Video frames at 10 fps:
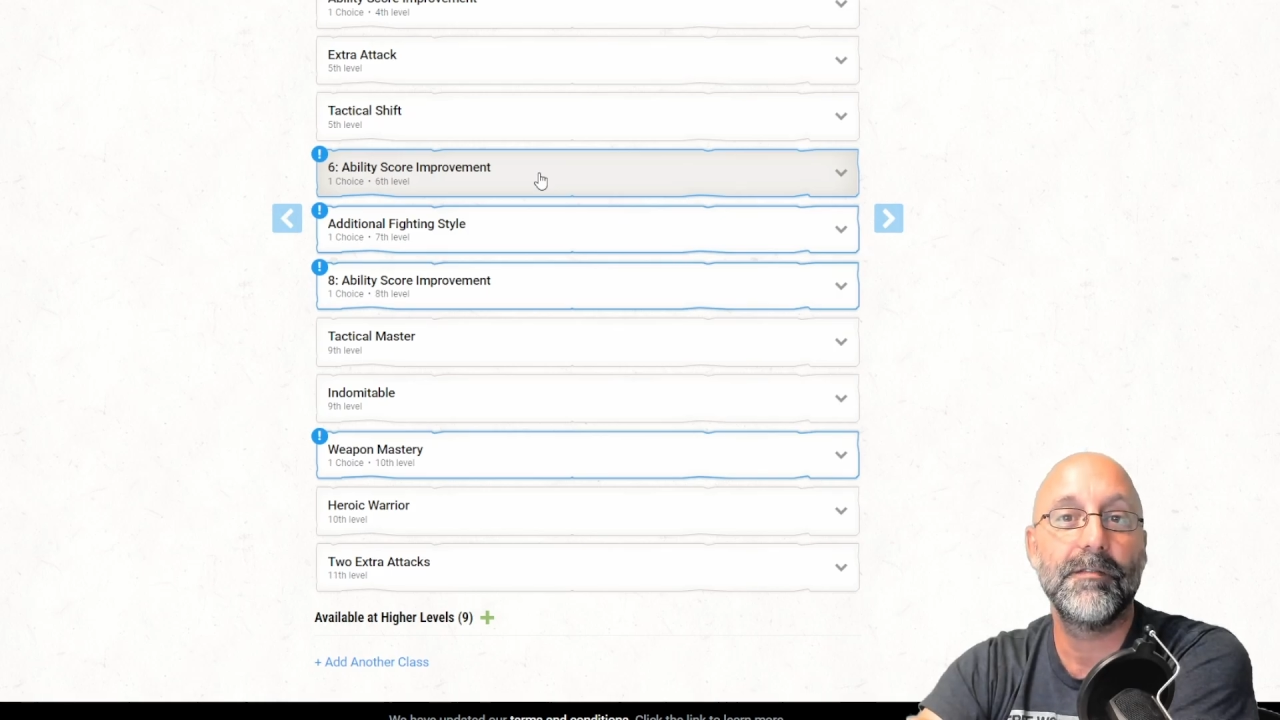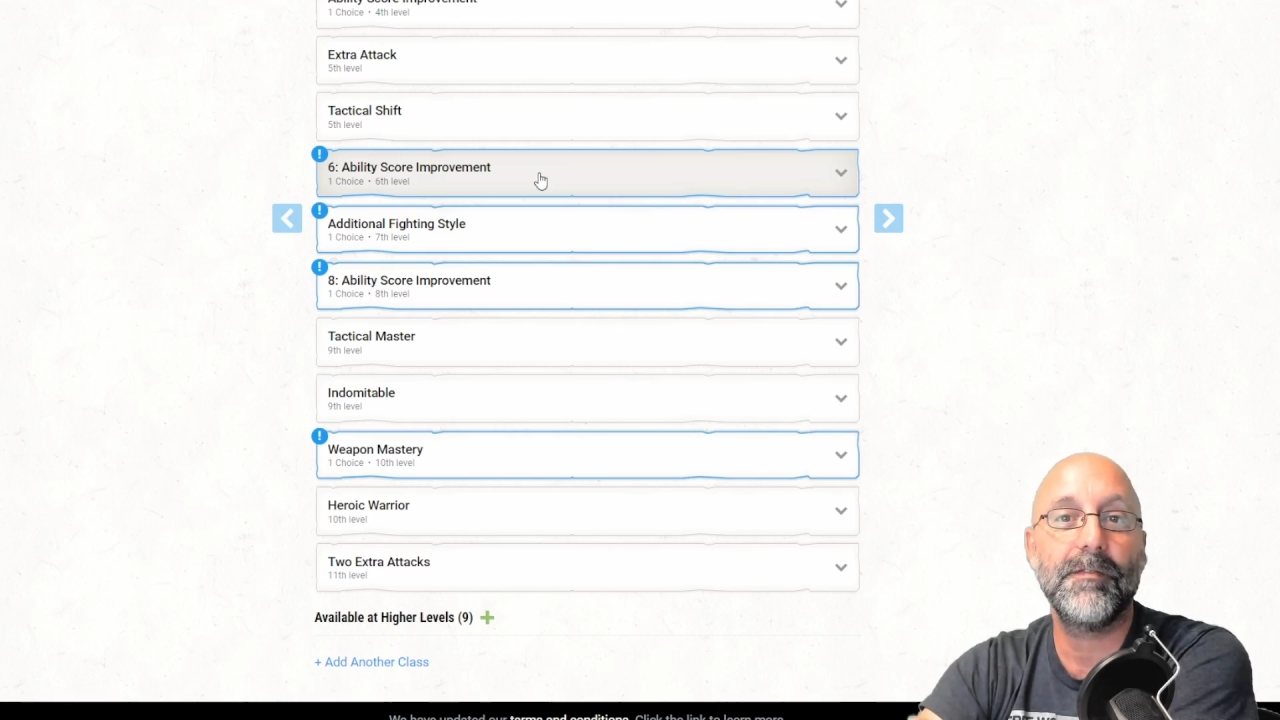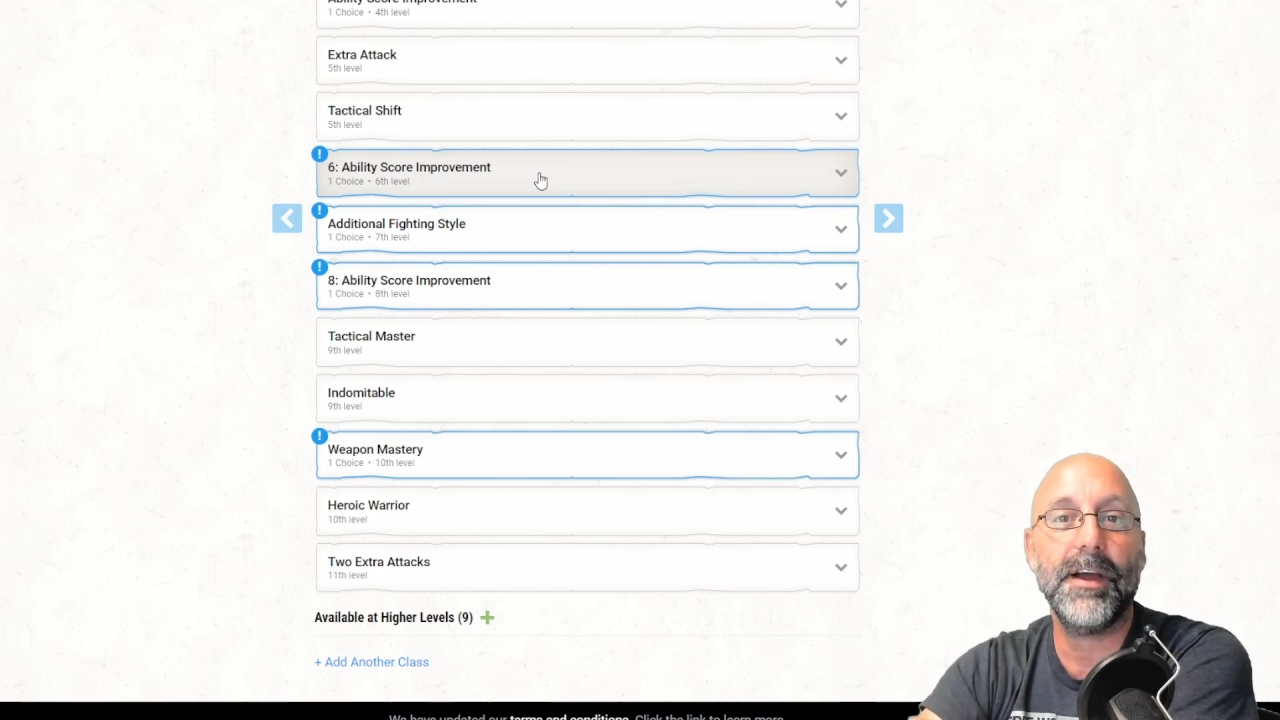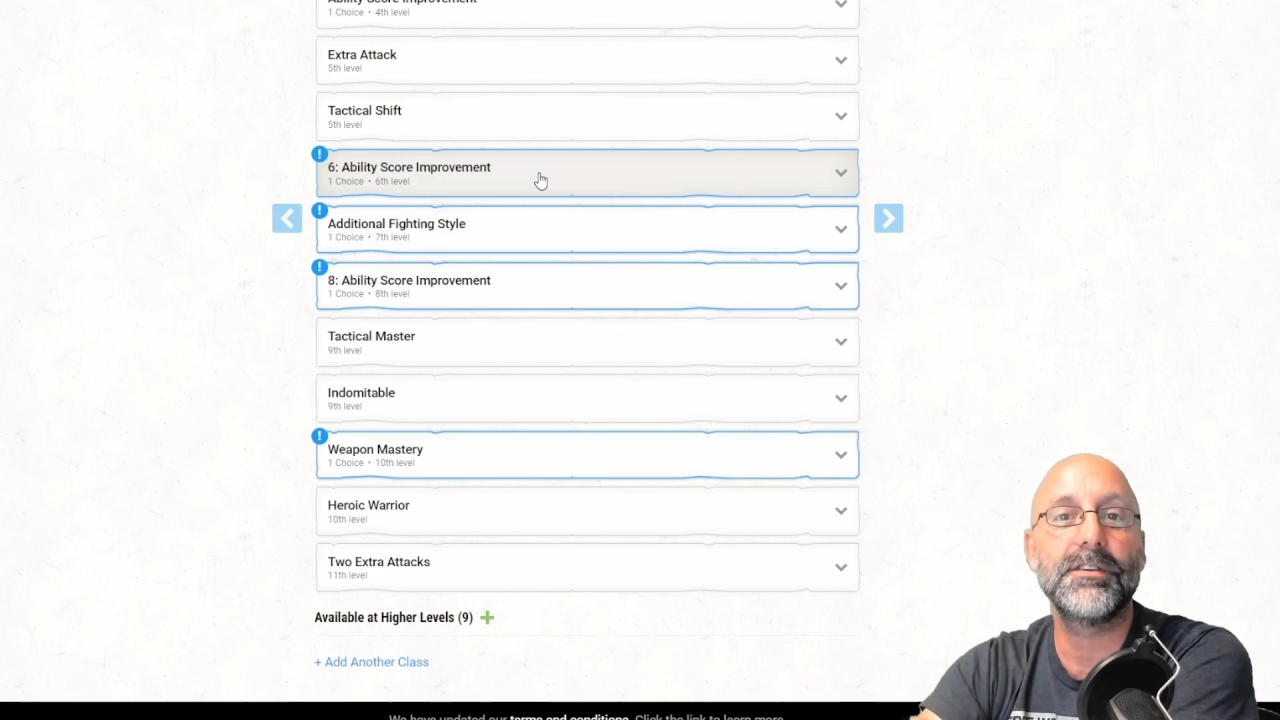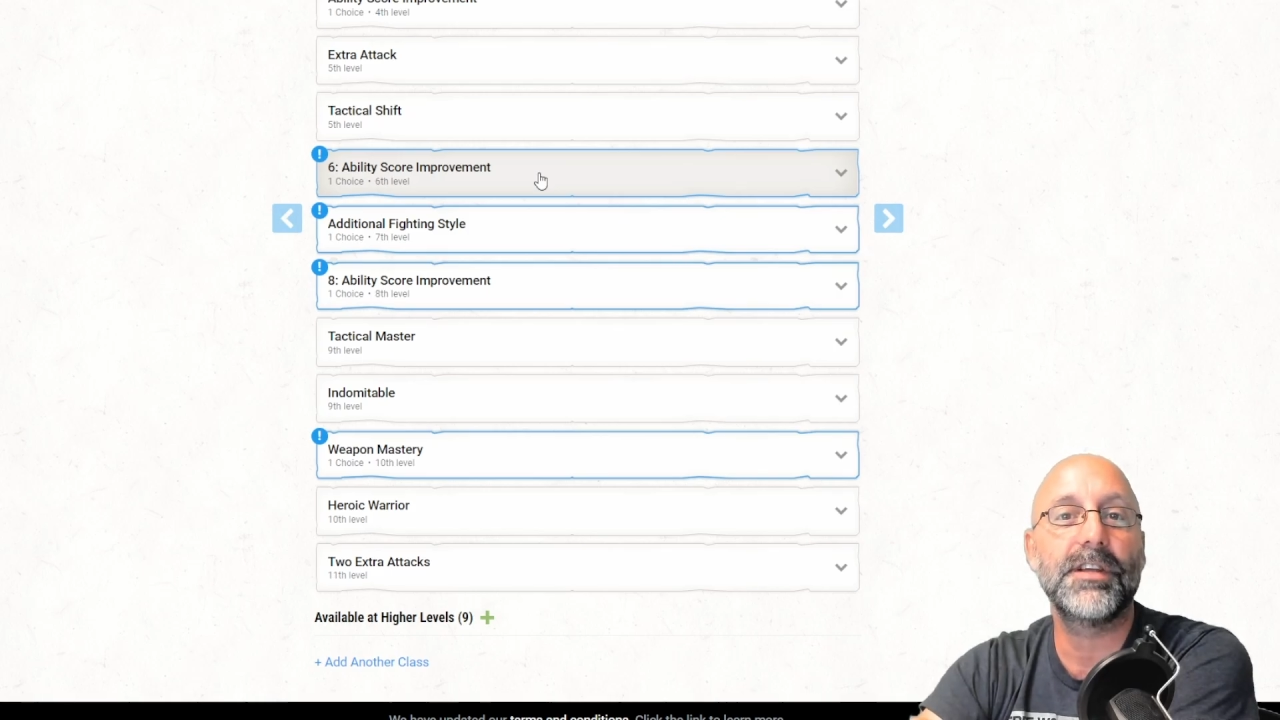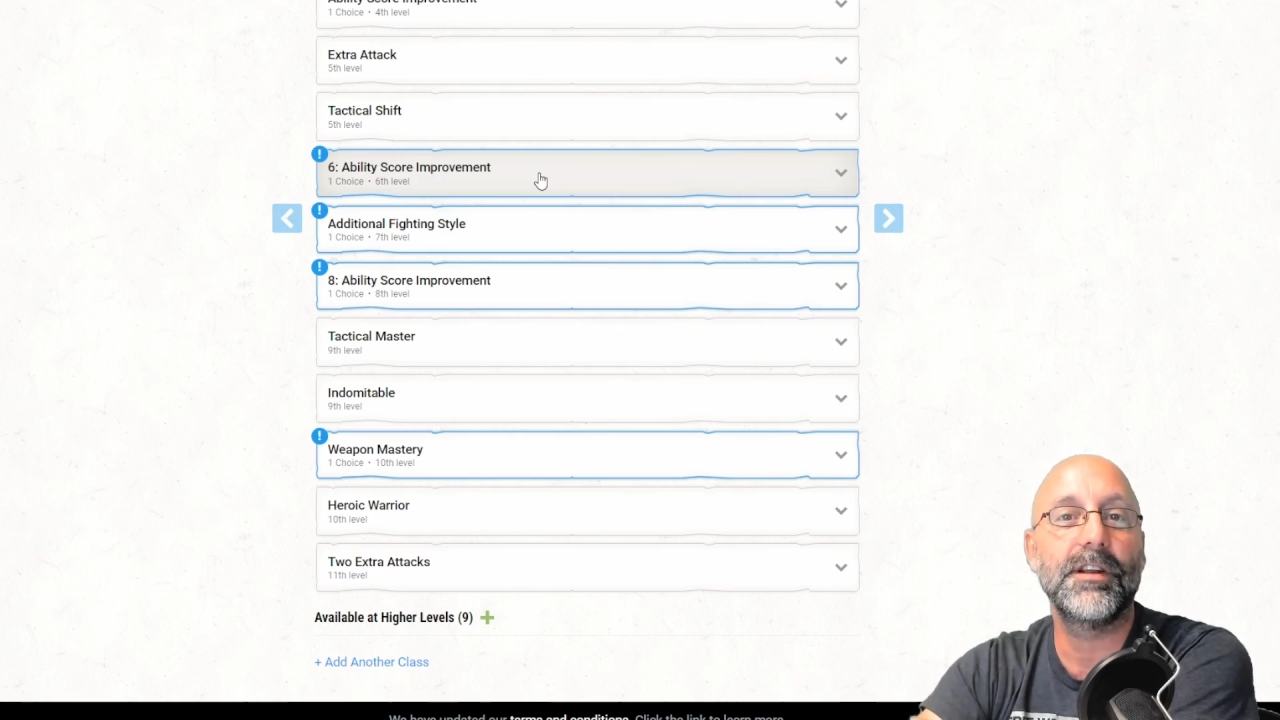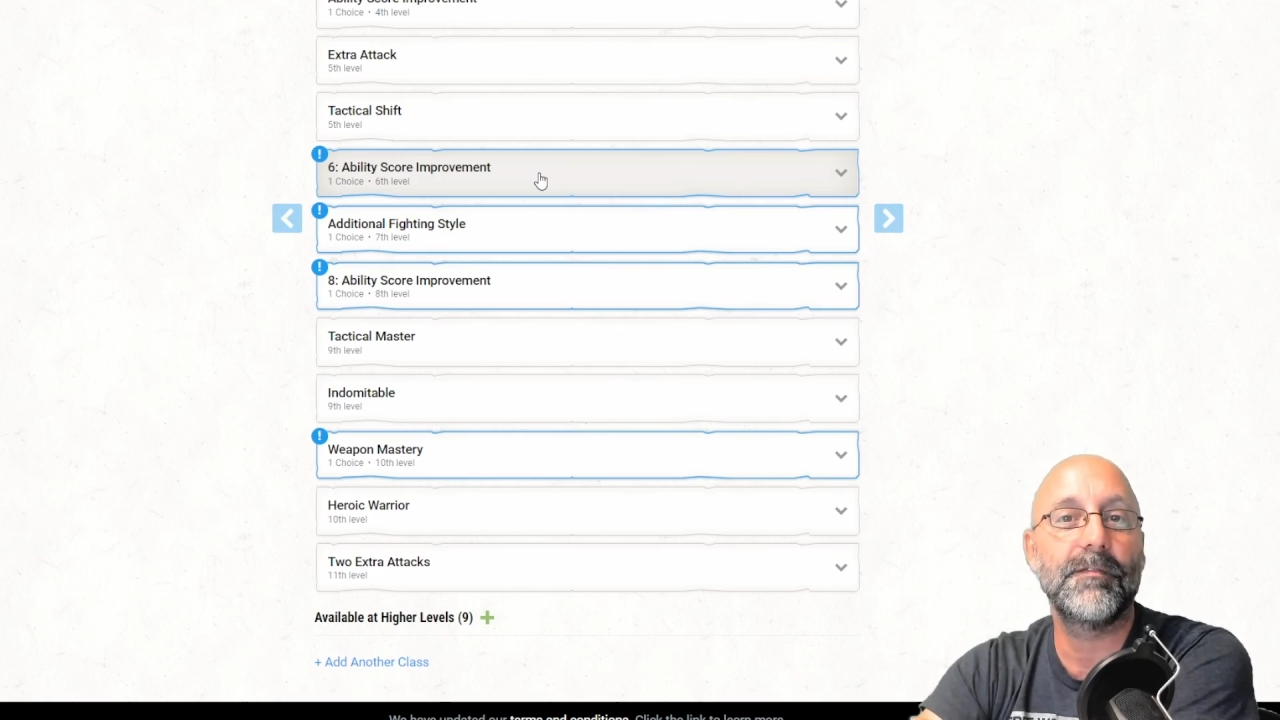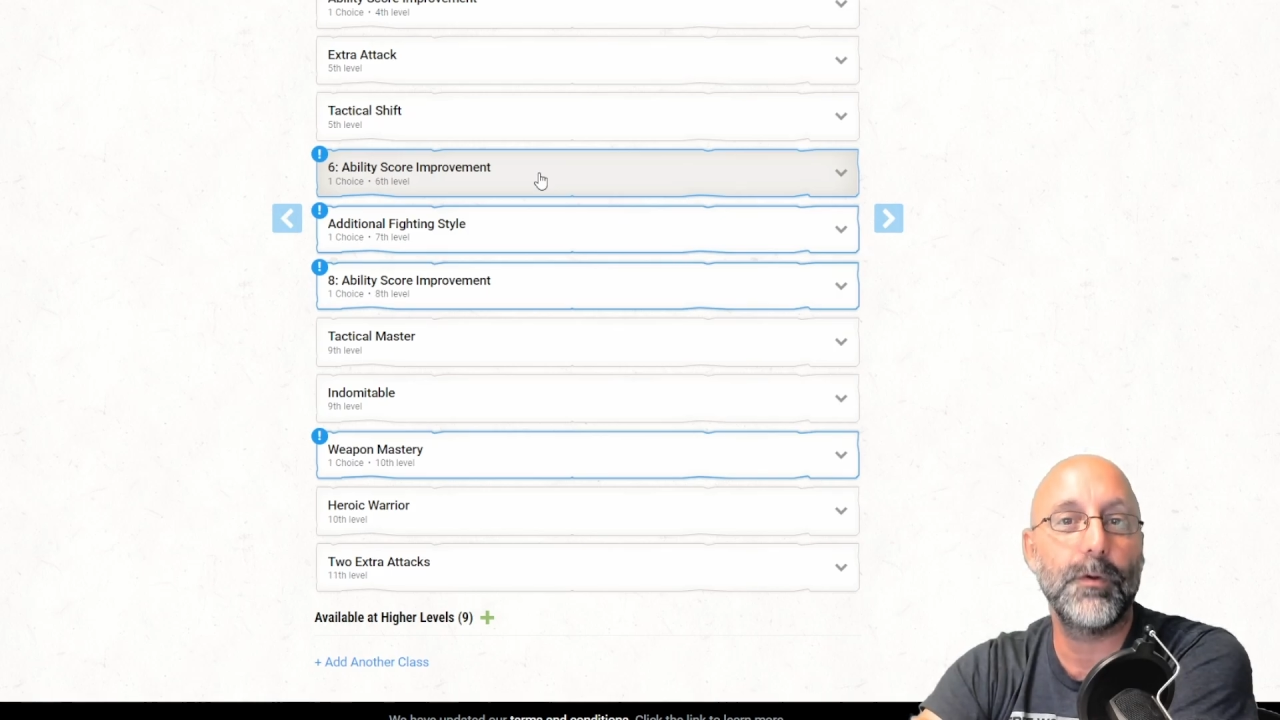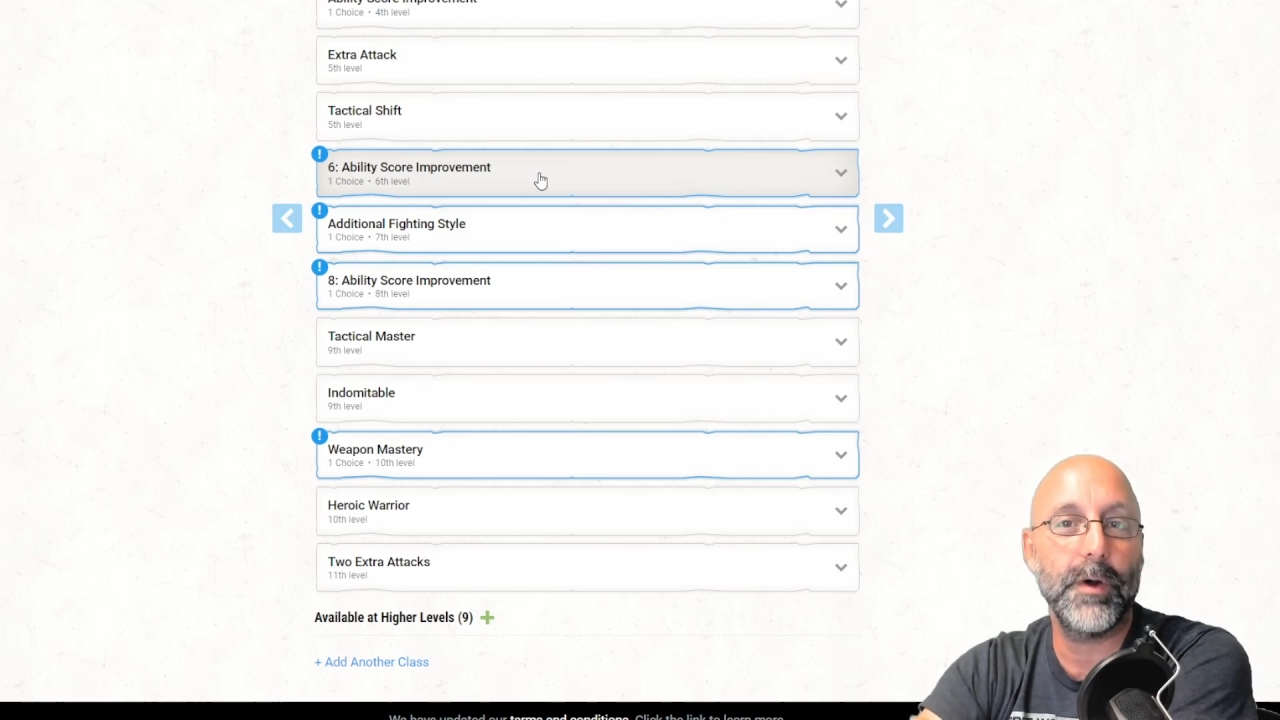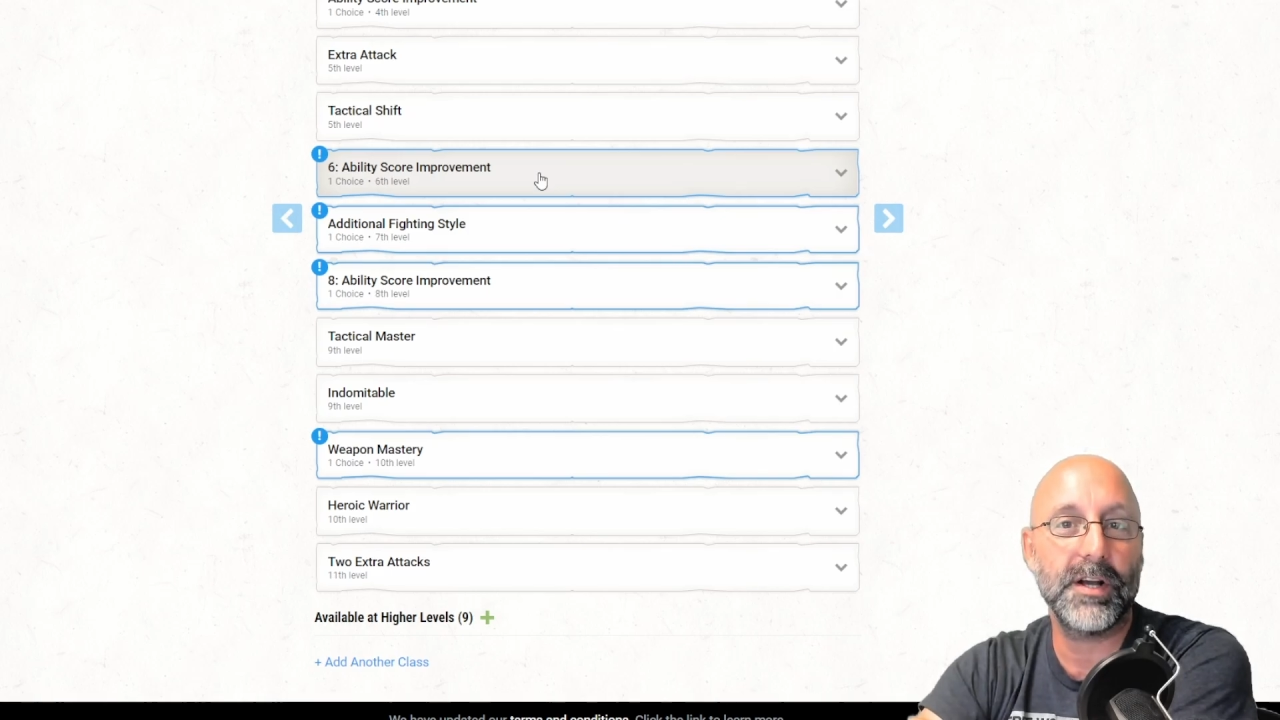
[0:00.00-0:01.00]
Fighters get a few